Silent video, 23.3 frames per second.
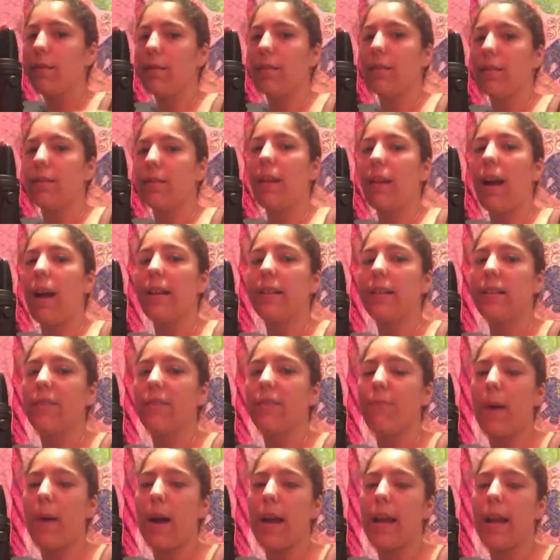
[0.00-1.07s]
the size
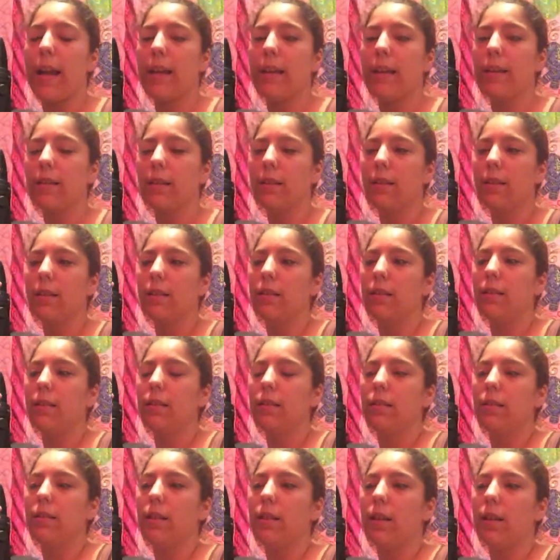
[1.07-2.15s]
of my
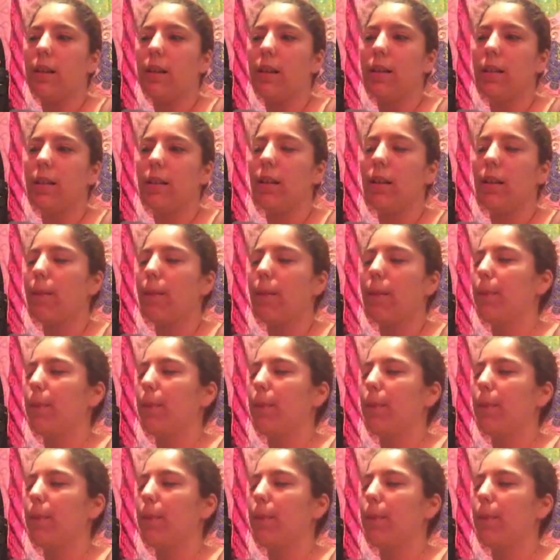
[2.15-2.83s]
upper